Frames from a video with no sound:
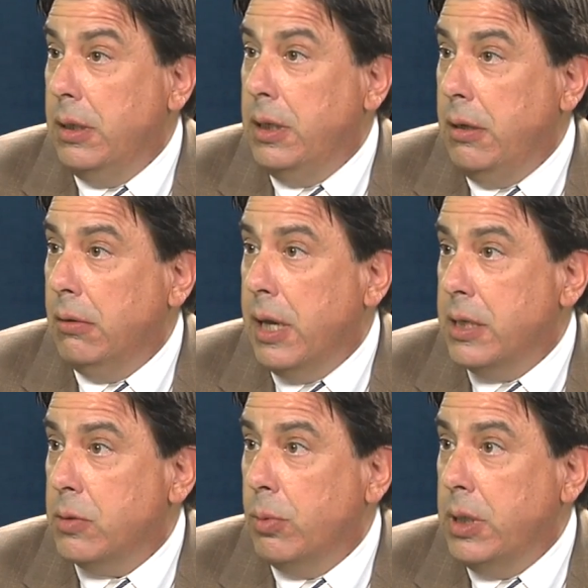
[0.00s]
in here
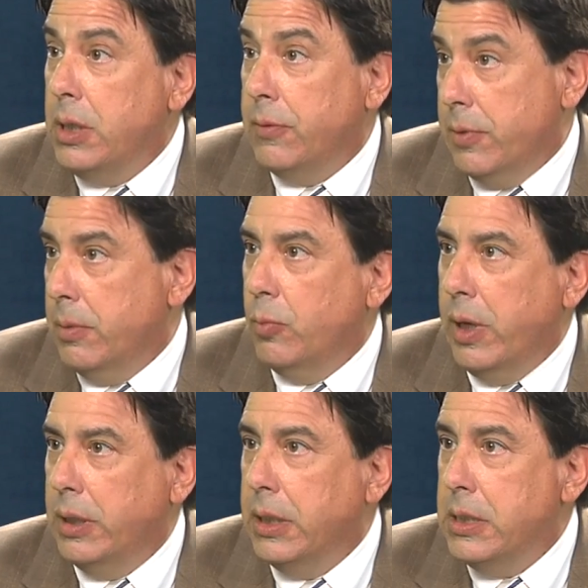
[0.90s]
last week from
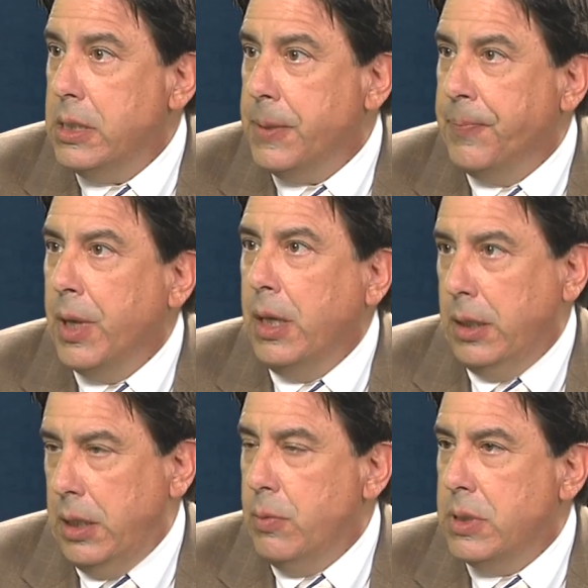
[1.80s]
Redlands.
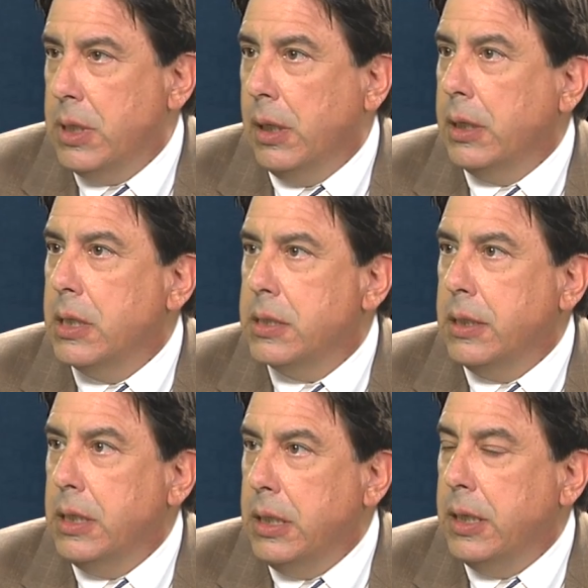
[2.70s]
He was telling us
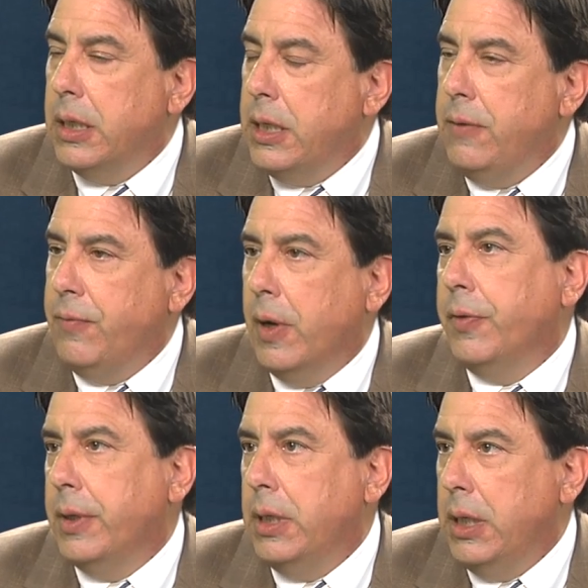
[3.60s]
that he
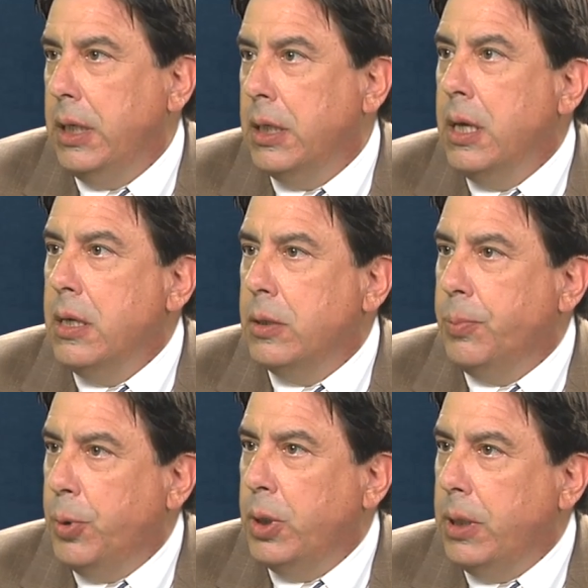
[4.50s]
felt the need to
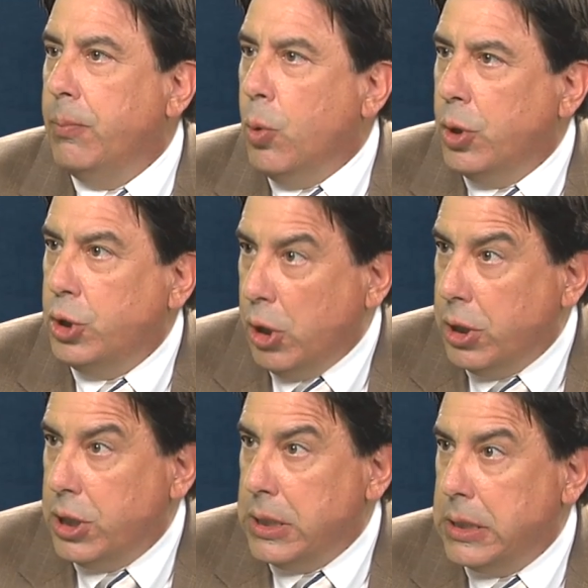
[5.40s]
put in more
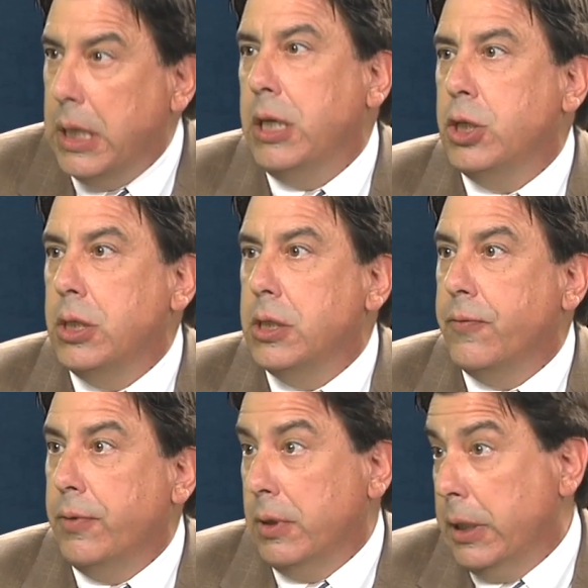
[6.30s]
charging stations
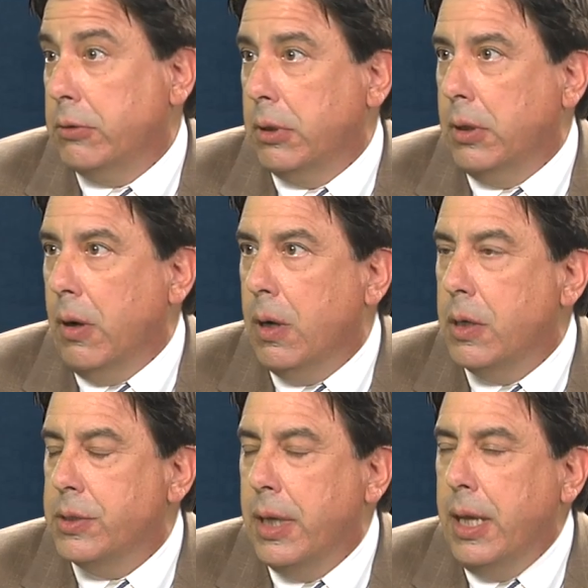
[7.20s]
for electric
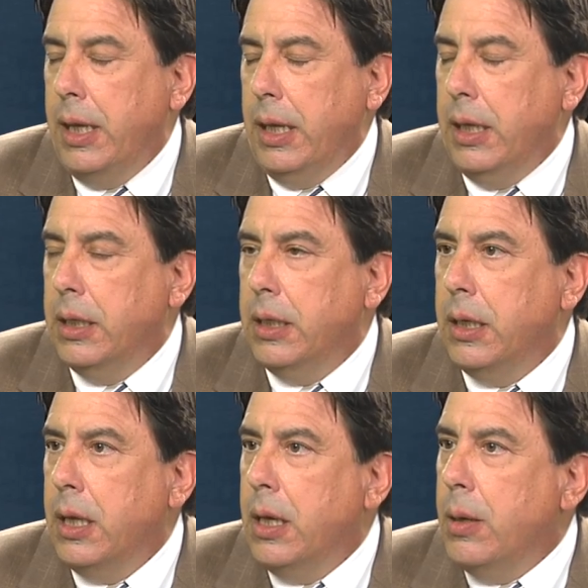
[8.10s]
cars
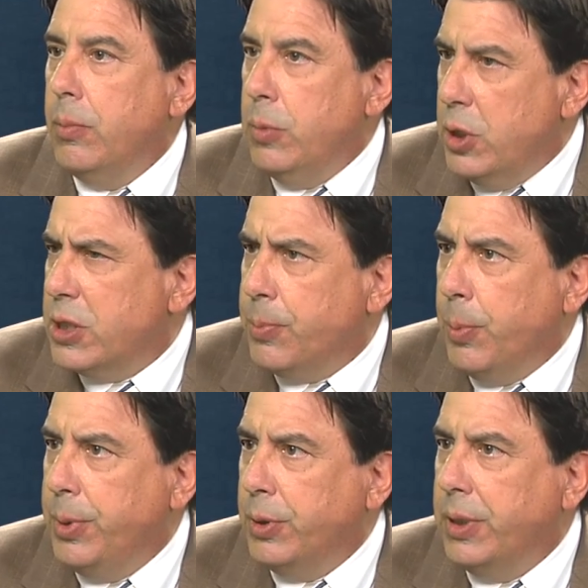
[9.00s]
in municipal
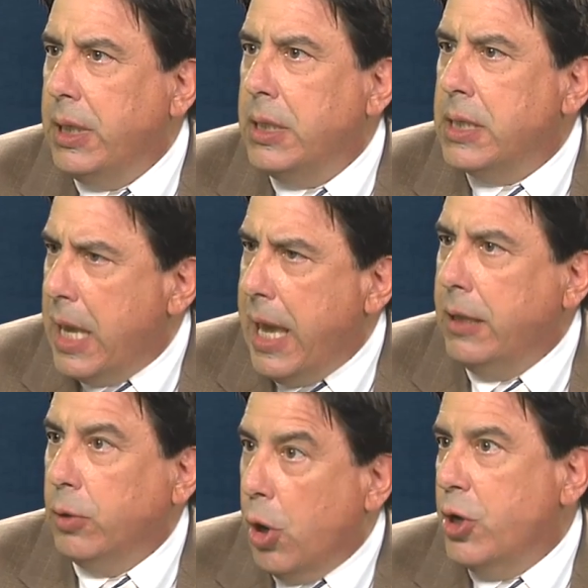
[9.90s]
buildings
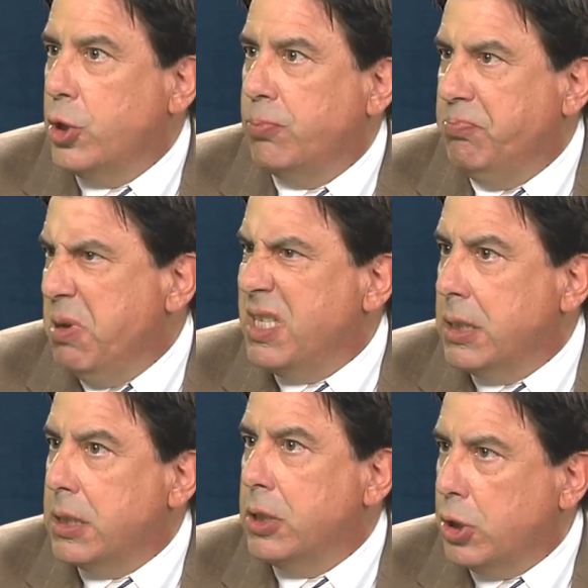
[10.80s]
and large
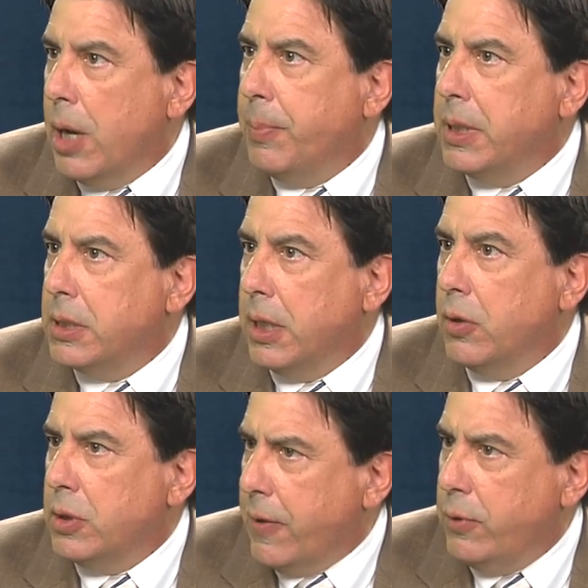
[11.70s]
businesses, shopping
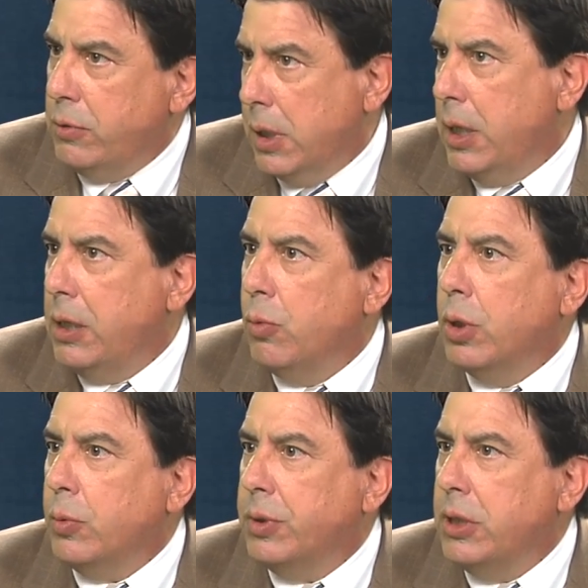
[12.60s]
centers. Have you done any
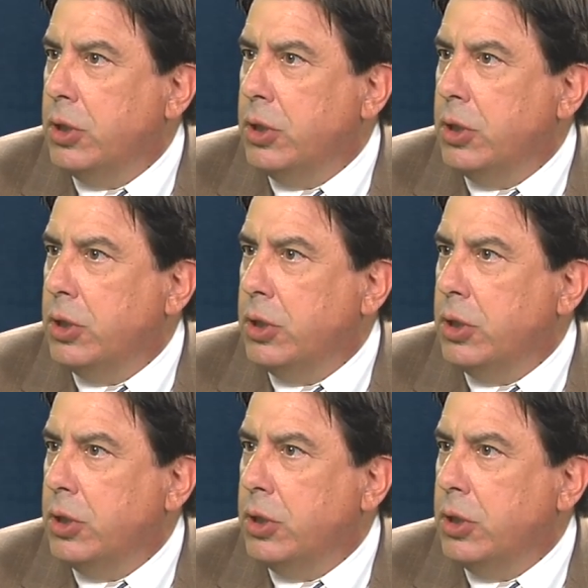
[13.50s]
work with these